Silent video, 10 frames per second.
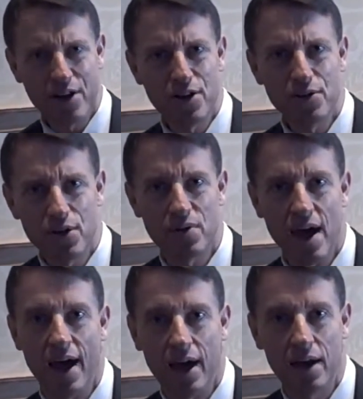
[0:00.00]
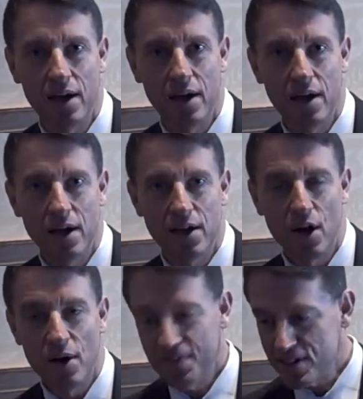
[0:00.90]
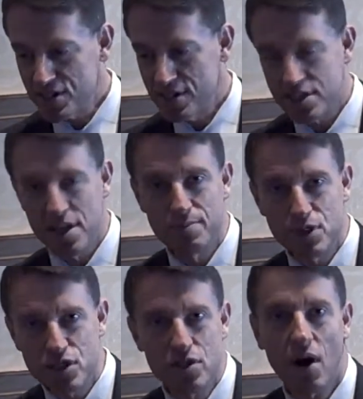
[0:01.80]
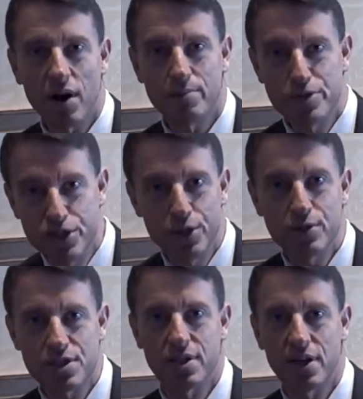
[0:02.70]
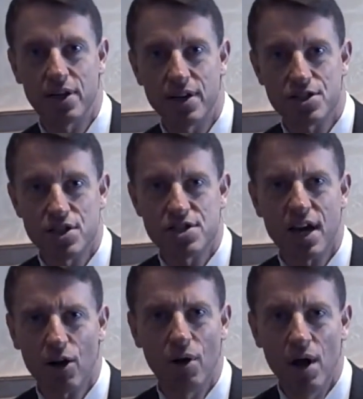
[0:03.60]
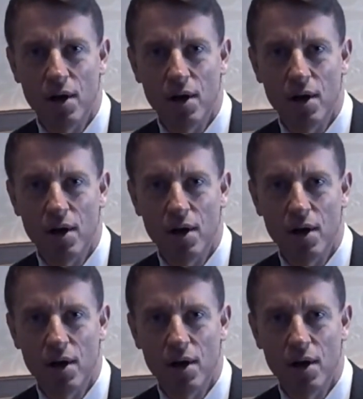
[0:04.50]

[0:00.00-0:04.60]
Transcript: How can you do that? You know, if it's just some startup juice deal and it's just like a